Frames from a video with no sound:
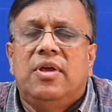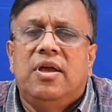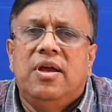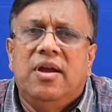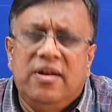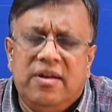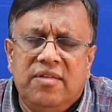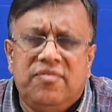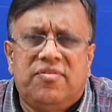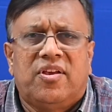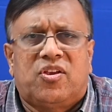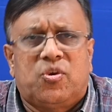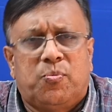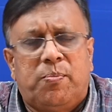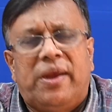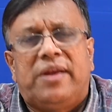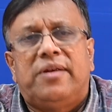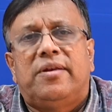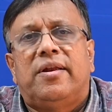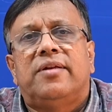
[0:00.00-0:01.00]
it is
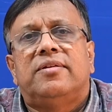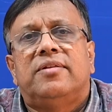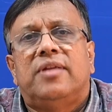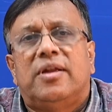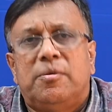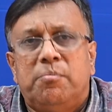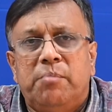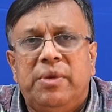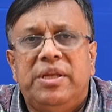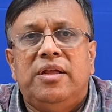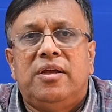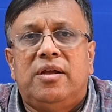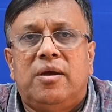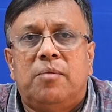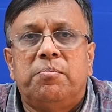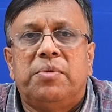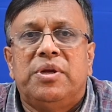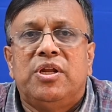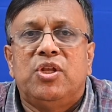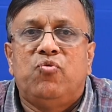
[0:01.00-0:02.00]
expected that many
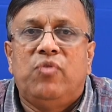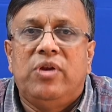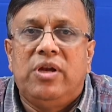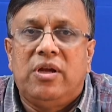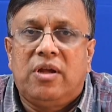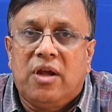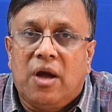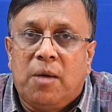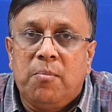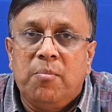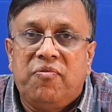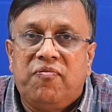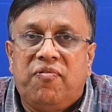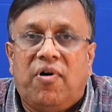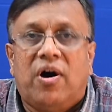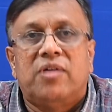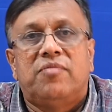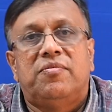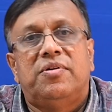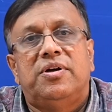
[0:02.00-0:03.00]
companies will come
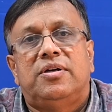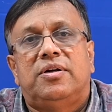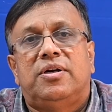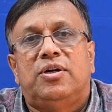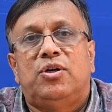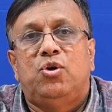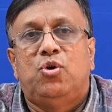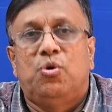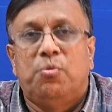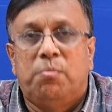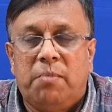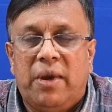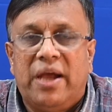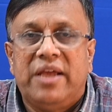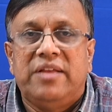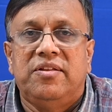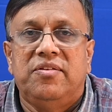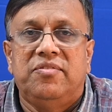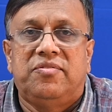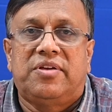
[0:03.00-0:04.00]
forward to
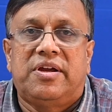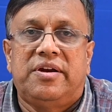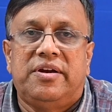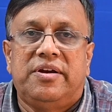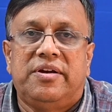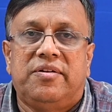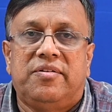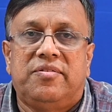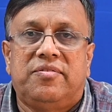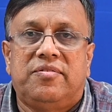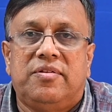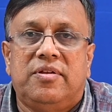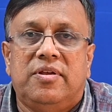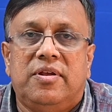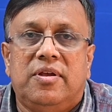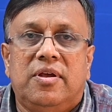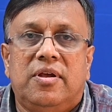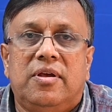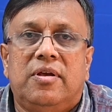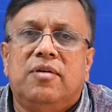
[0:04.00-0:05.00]
buy these credits
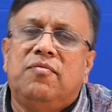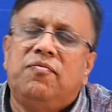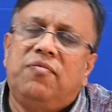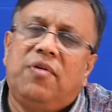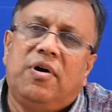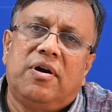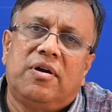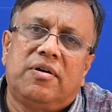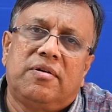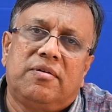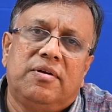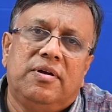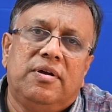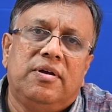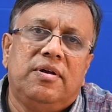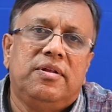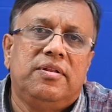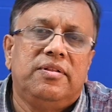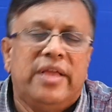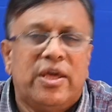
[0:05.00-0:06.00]
for
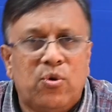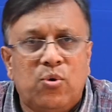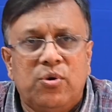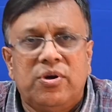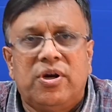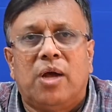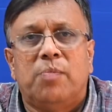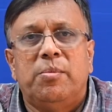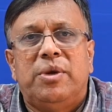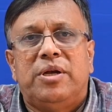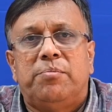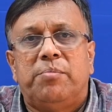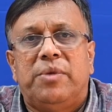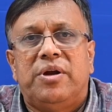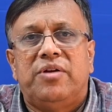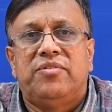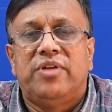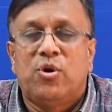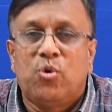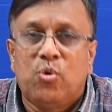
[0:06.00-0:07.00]
their own
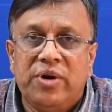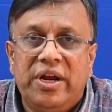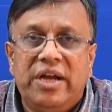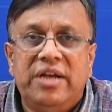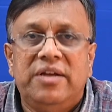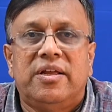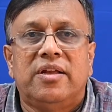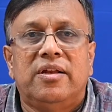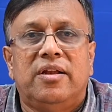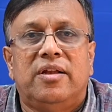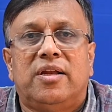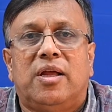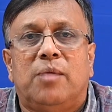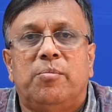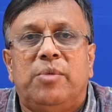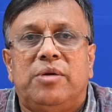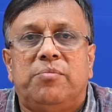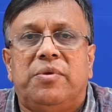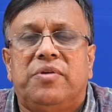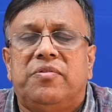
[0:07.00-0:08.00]
commitments, their own internal
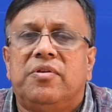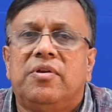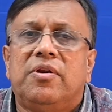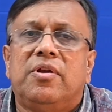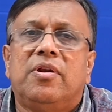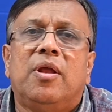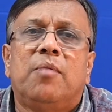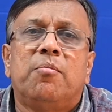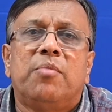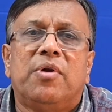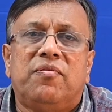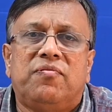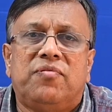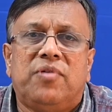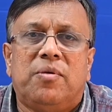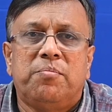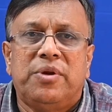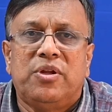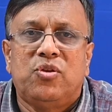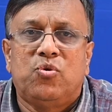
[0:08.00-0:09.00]
commitments. A number of
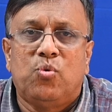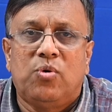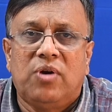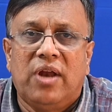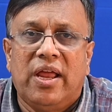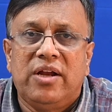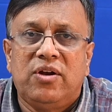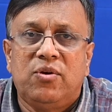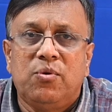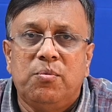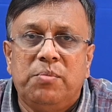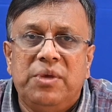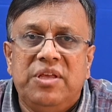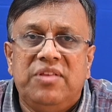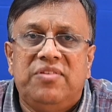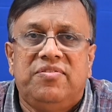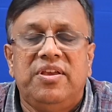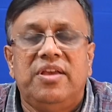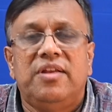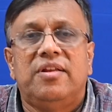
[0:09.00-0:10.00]
companies would like to be
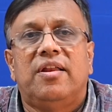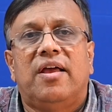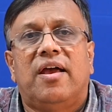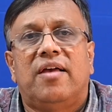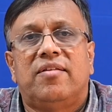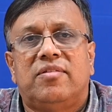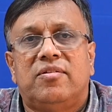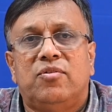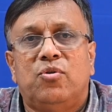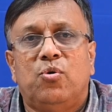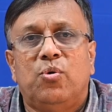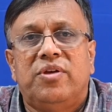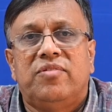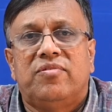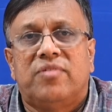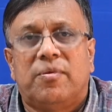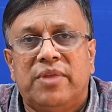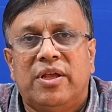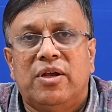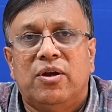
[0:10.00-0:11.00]
seen as doing
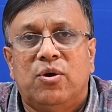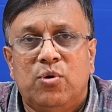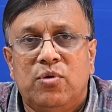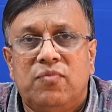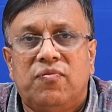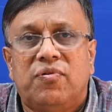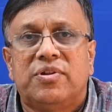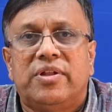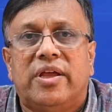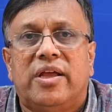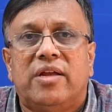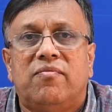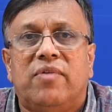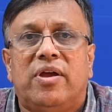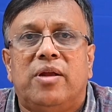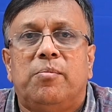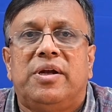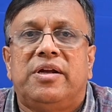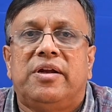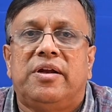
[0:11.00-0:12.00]
something good for the
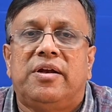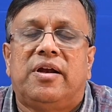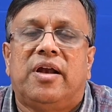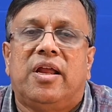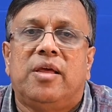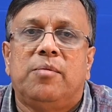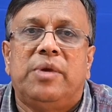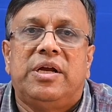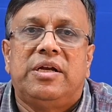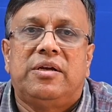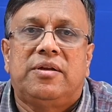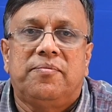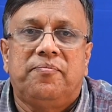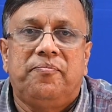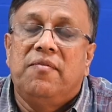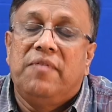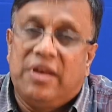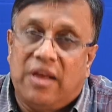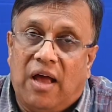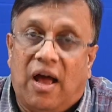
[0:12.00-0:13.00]
environment and climate.
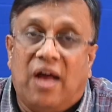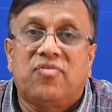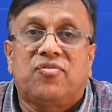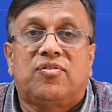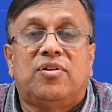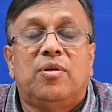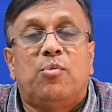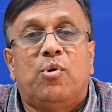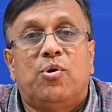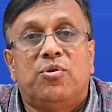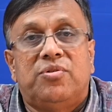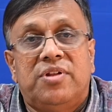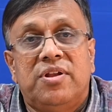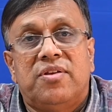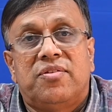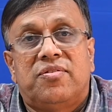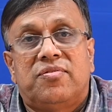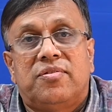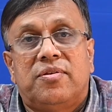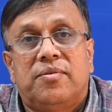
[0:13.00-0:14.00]
When asked about
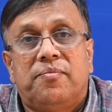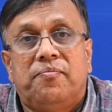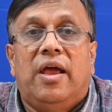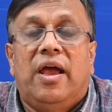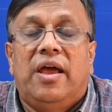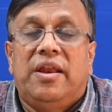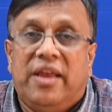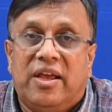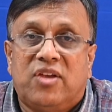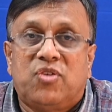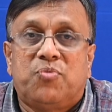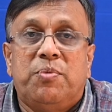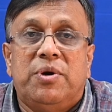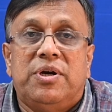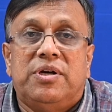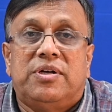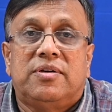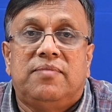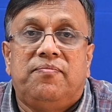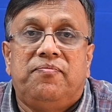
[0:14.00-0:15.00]
this, an
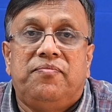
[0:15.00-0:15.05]
expert,